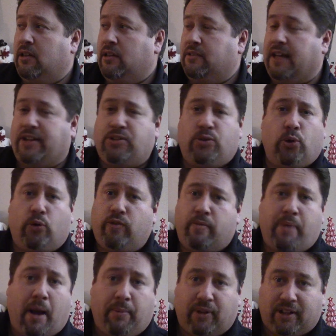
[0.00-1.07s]
Knights of the Old
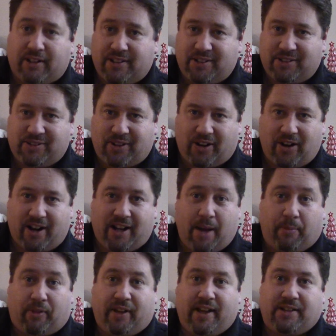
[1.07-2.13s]
Republic. So I got a
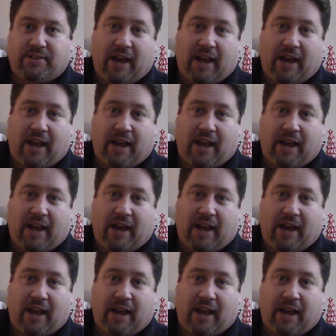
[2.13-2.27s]
couple of his.